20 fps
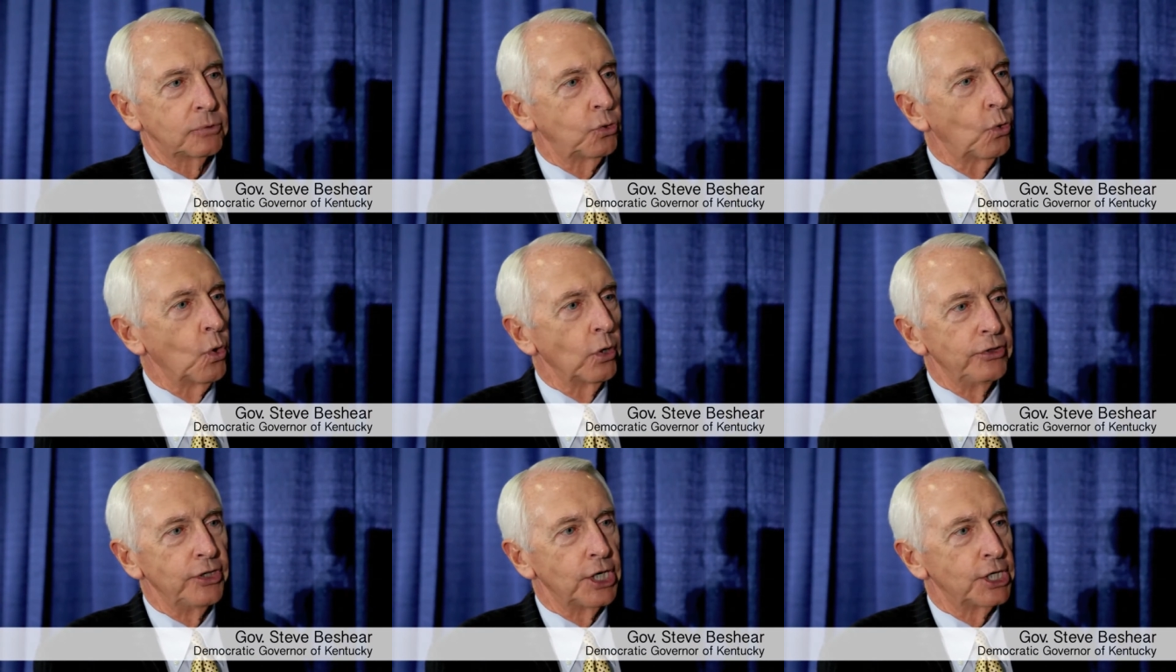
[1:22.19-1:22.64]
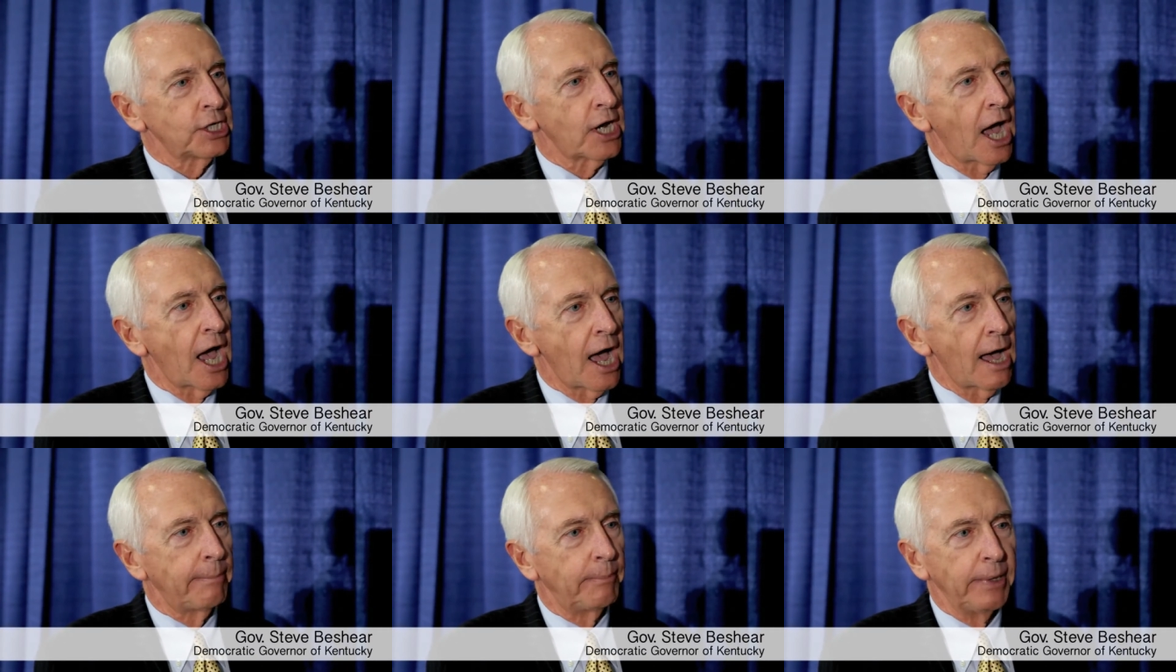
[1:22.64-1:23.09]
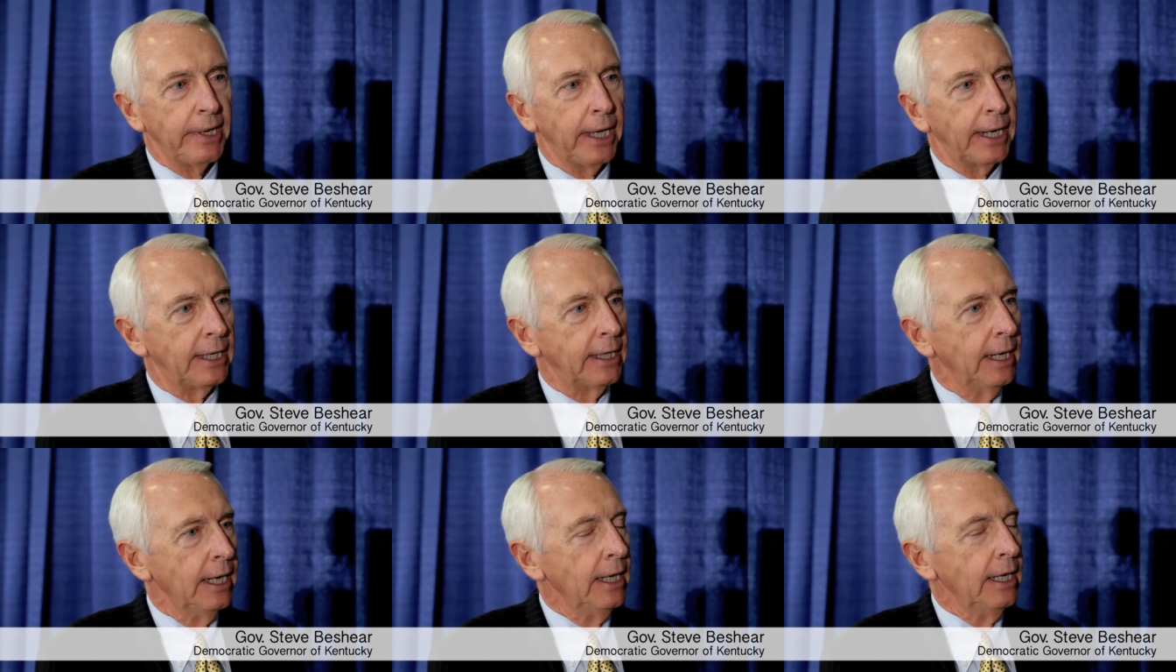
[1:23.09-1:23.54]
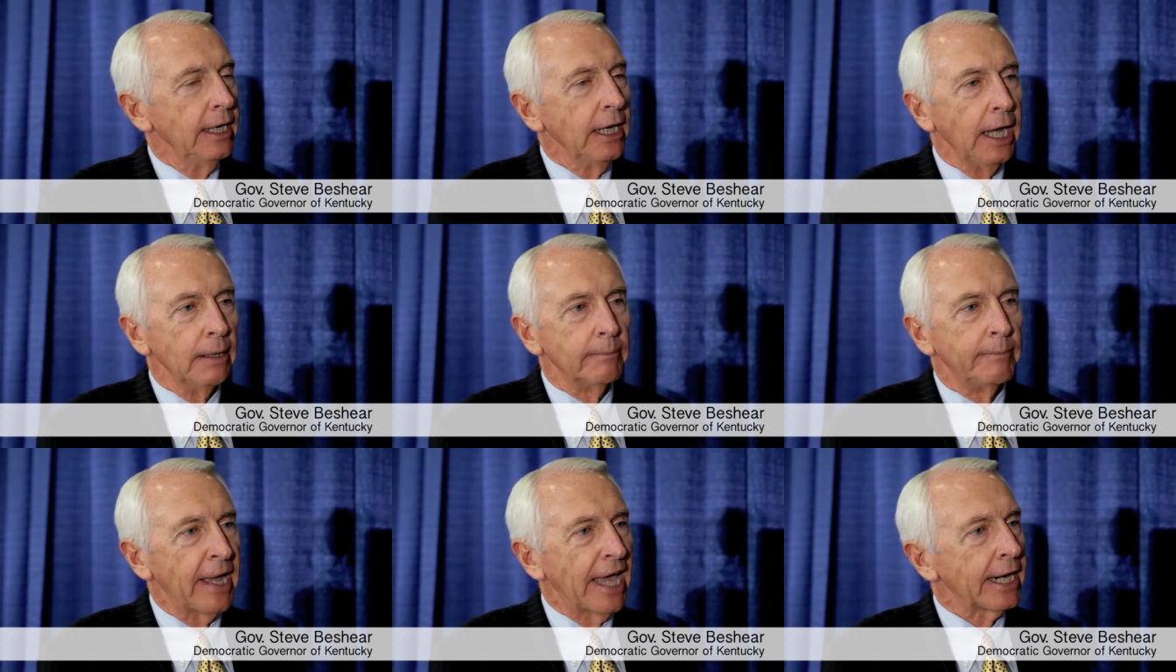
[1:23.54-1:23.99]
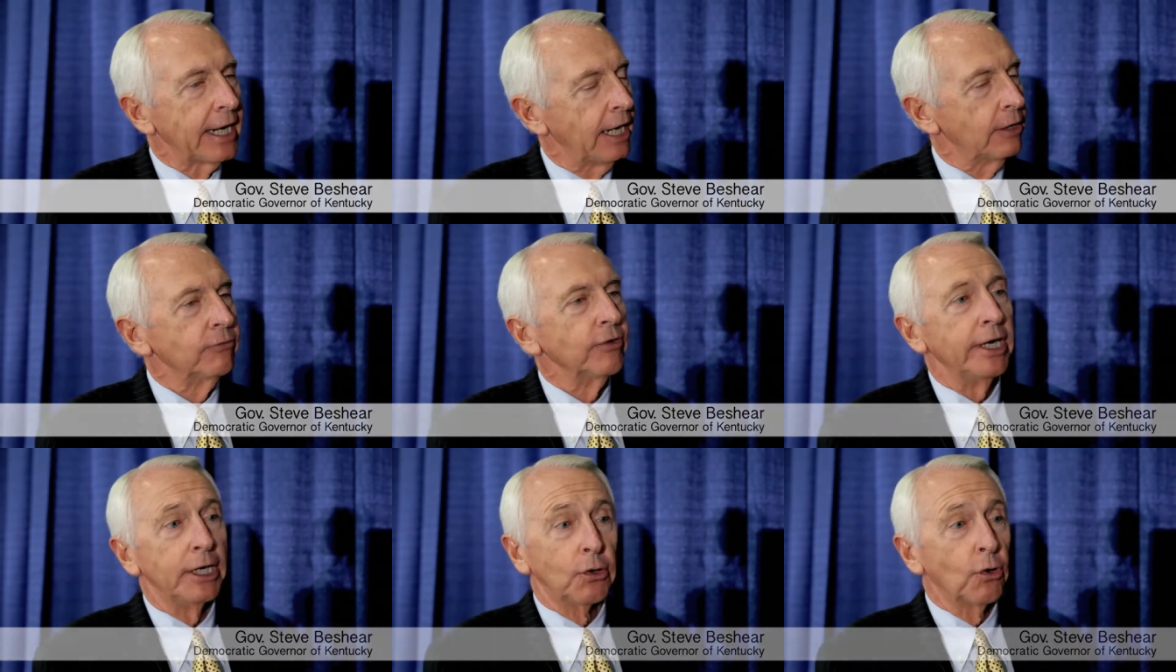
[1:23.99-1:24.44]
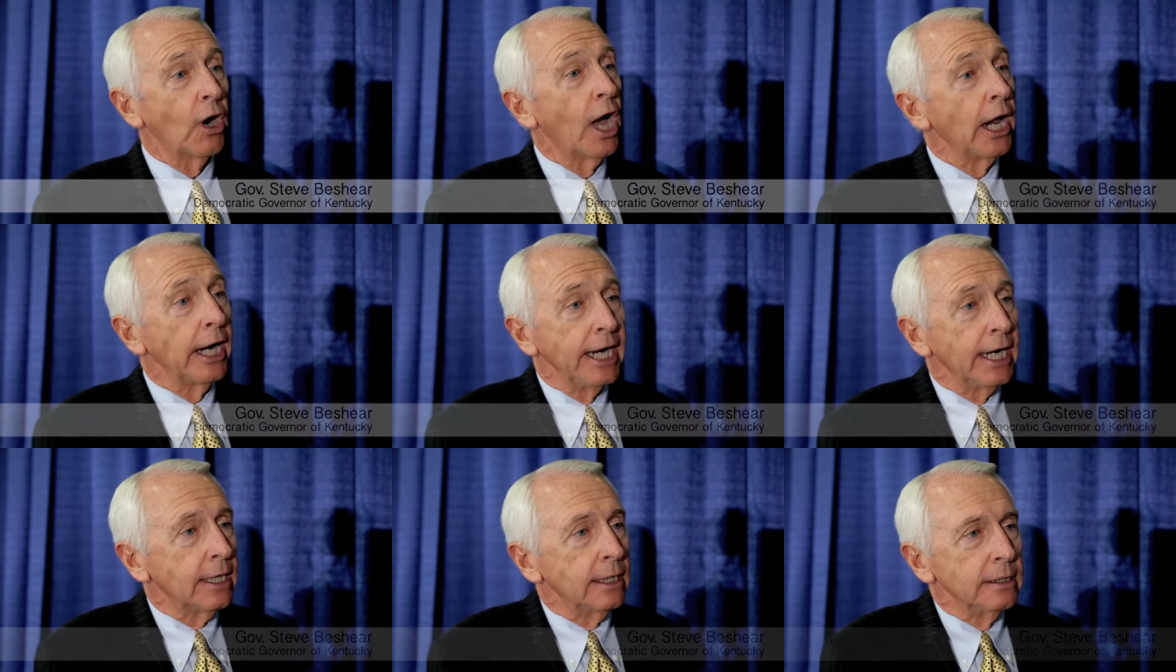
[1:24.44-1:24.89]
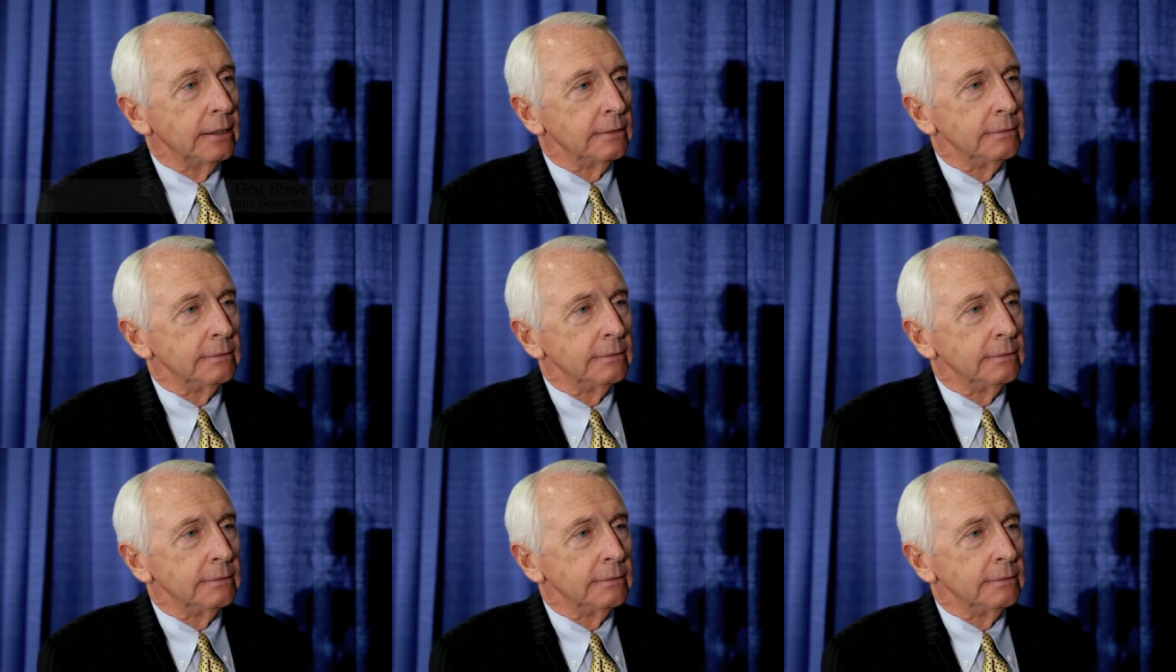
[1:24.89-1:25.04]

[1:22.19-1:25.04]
toward the top in about every chronic